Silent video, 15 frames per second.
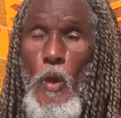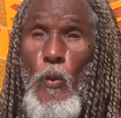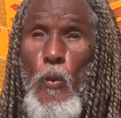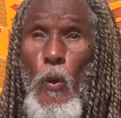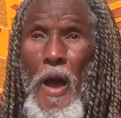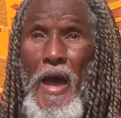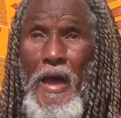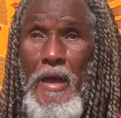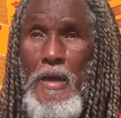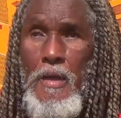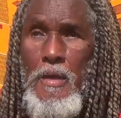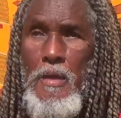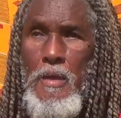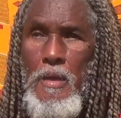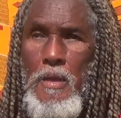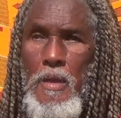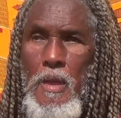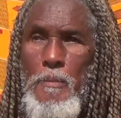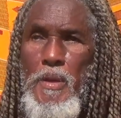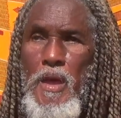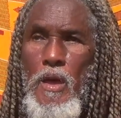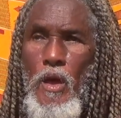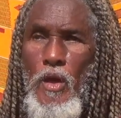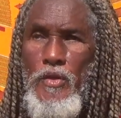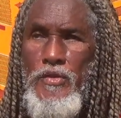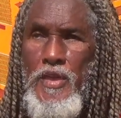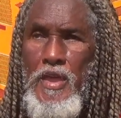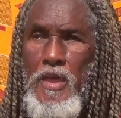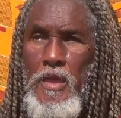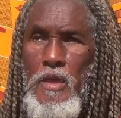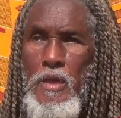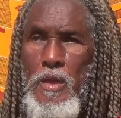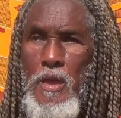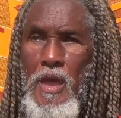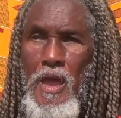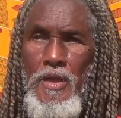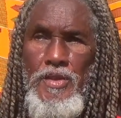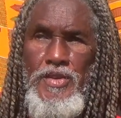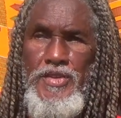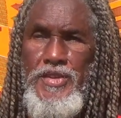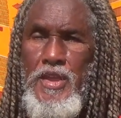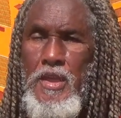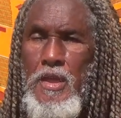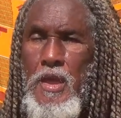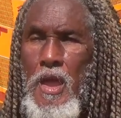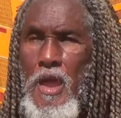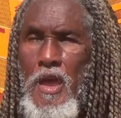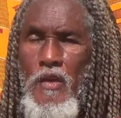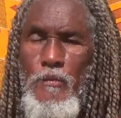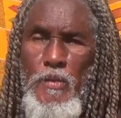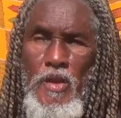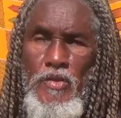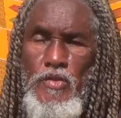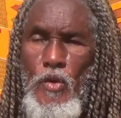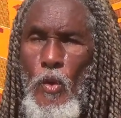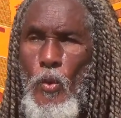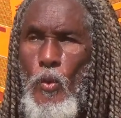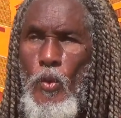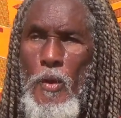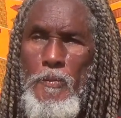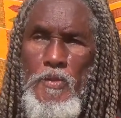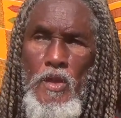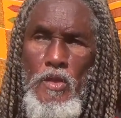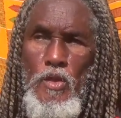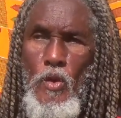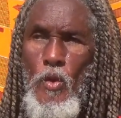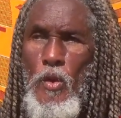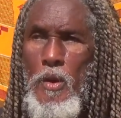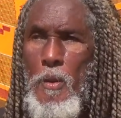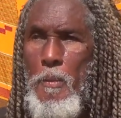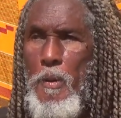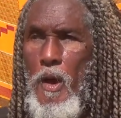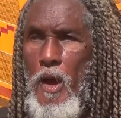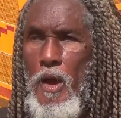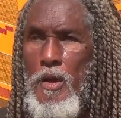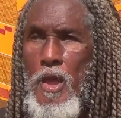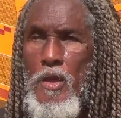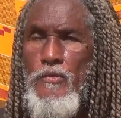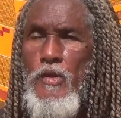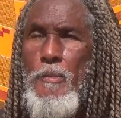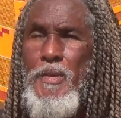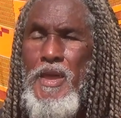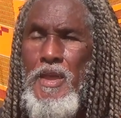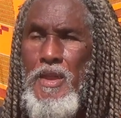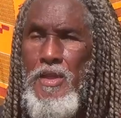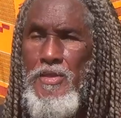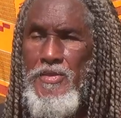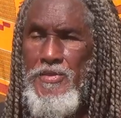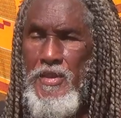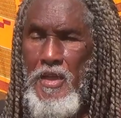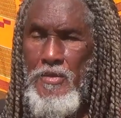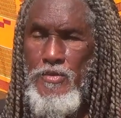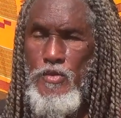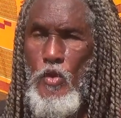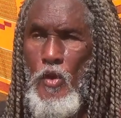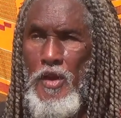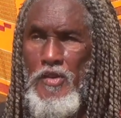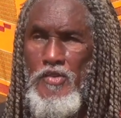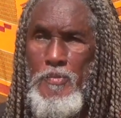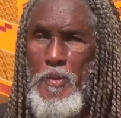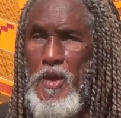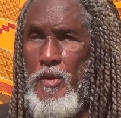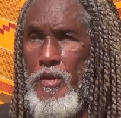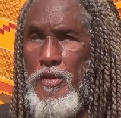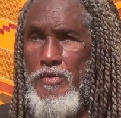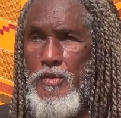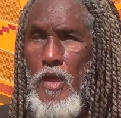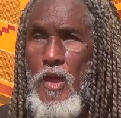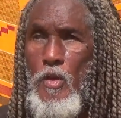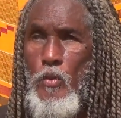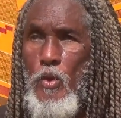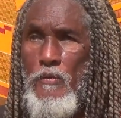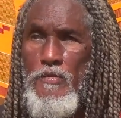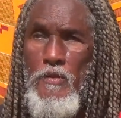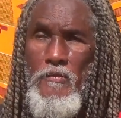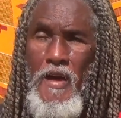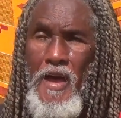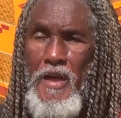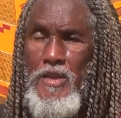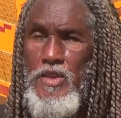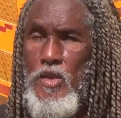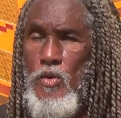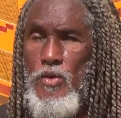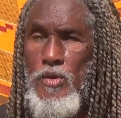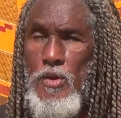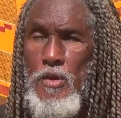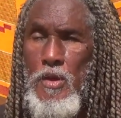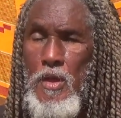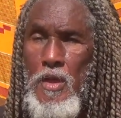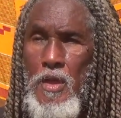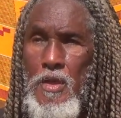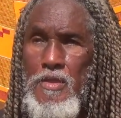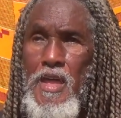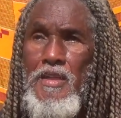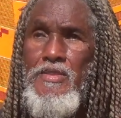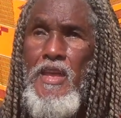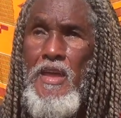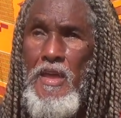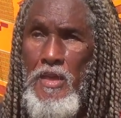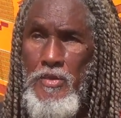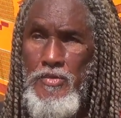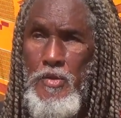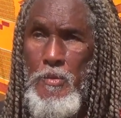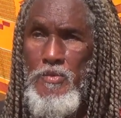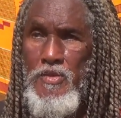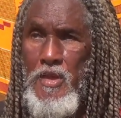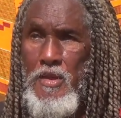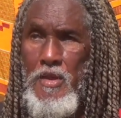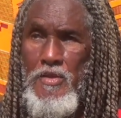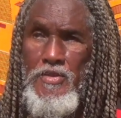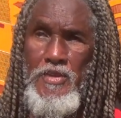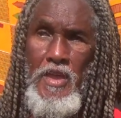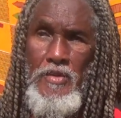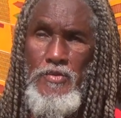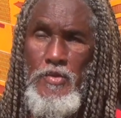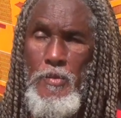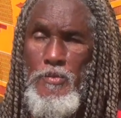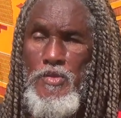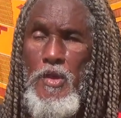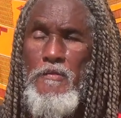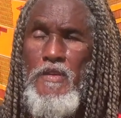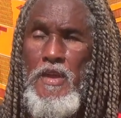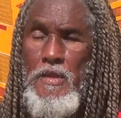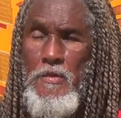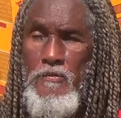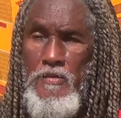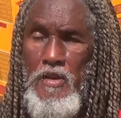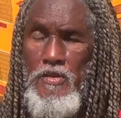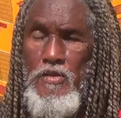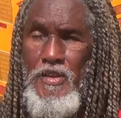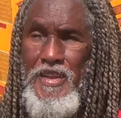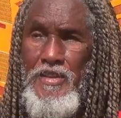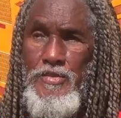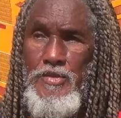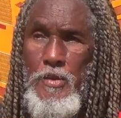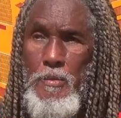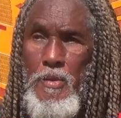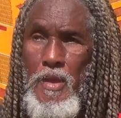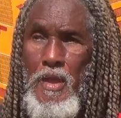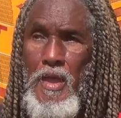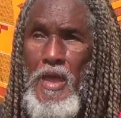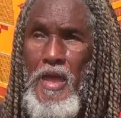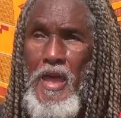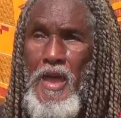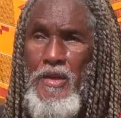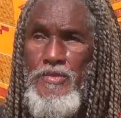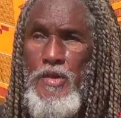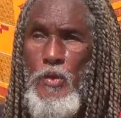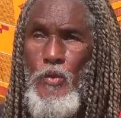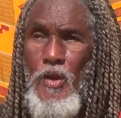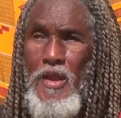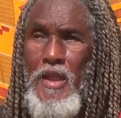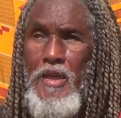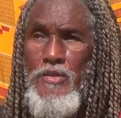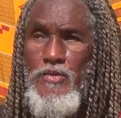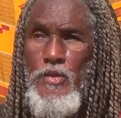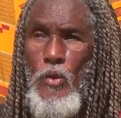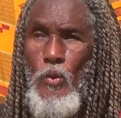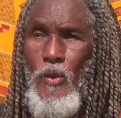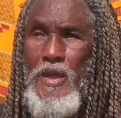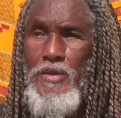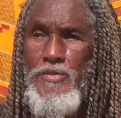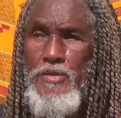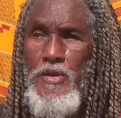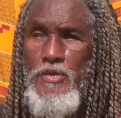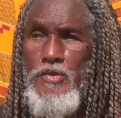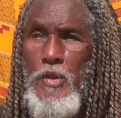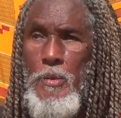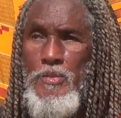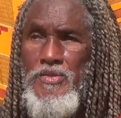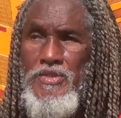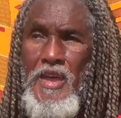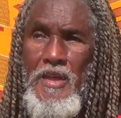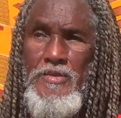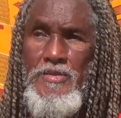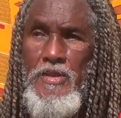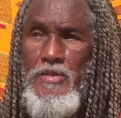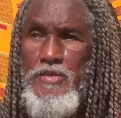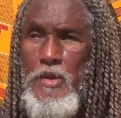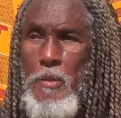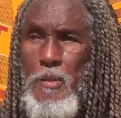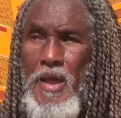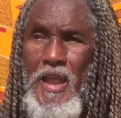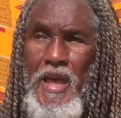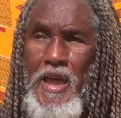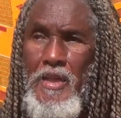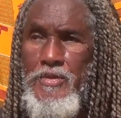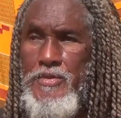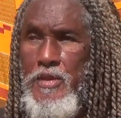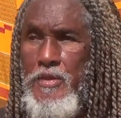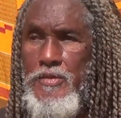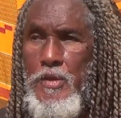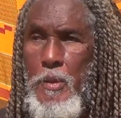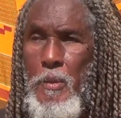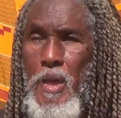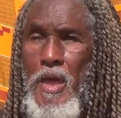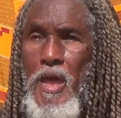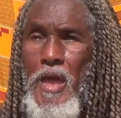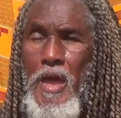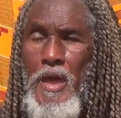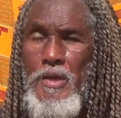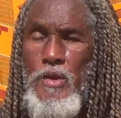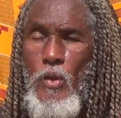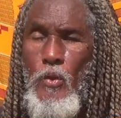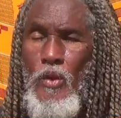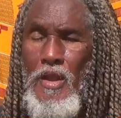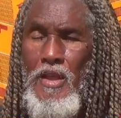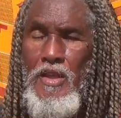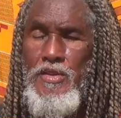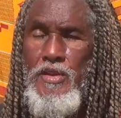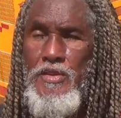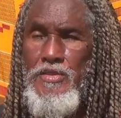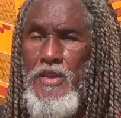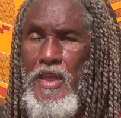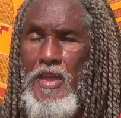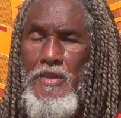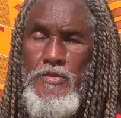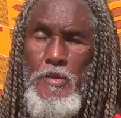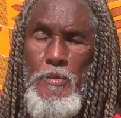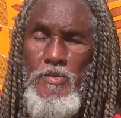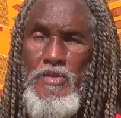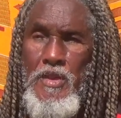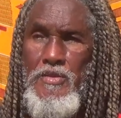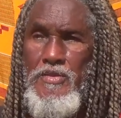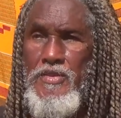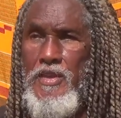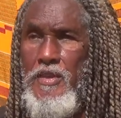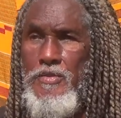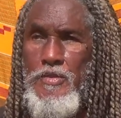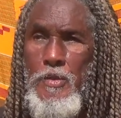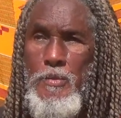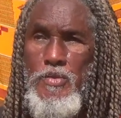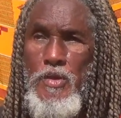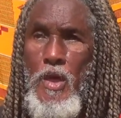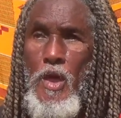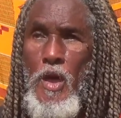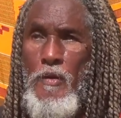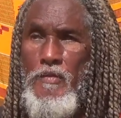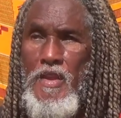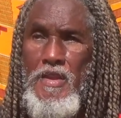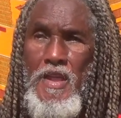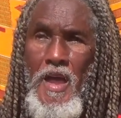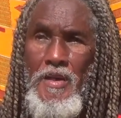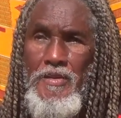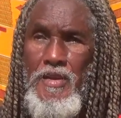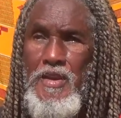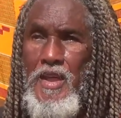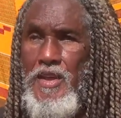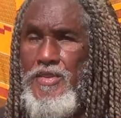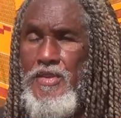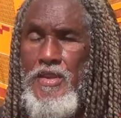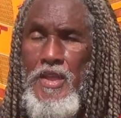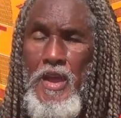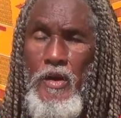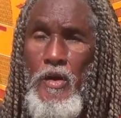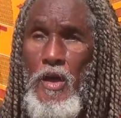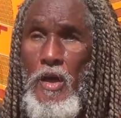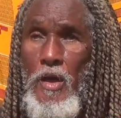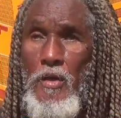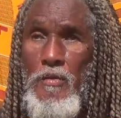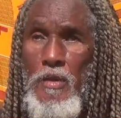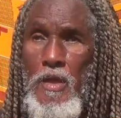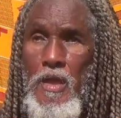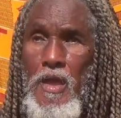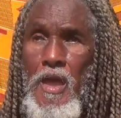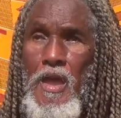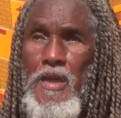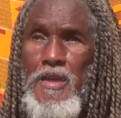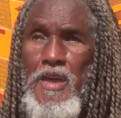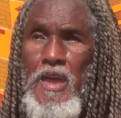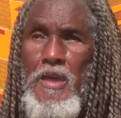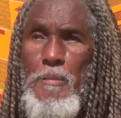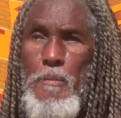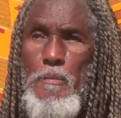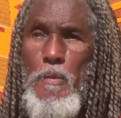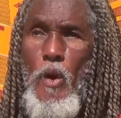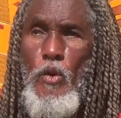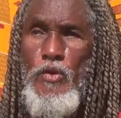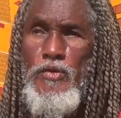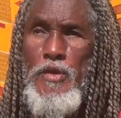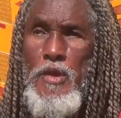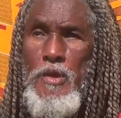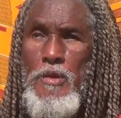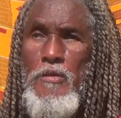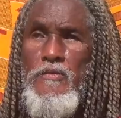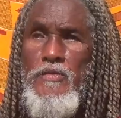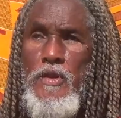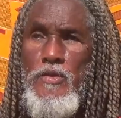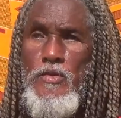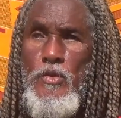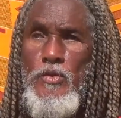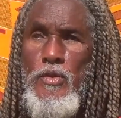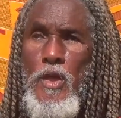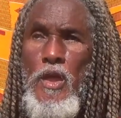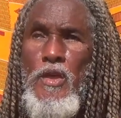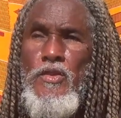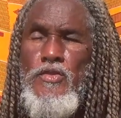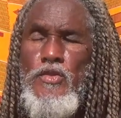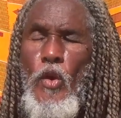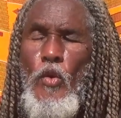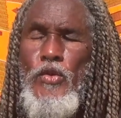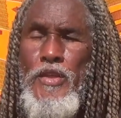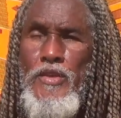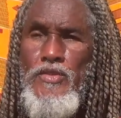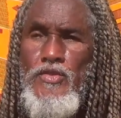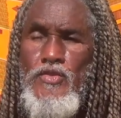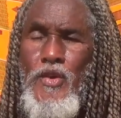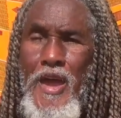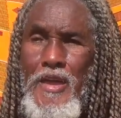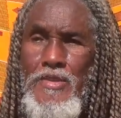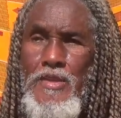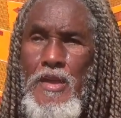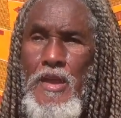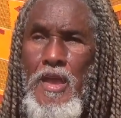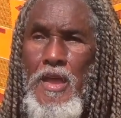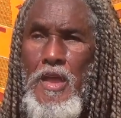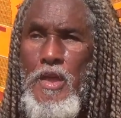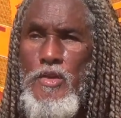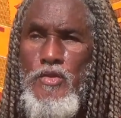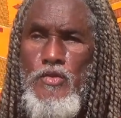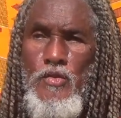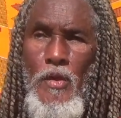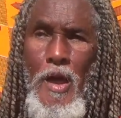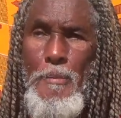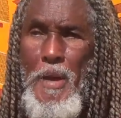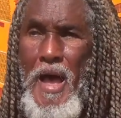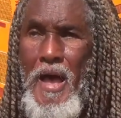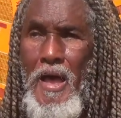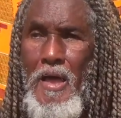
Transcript: Why? Because he and she have been so ripped and torn apart from any sense or experience with divine union that the isms and the schisms of individualism as it relates to racism, sexism, classism, and the religious isms and schisms of indoctrination thereof keep most individuals so distracted in drama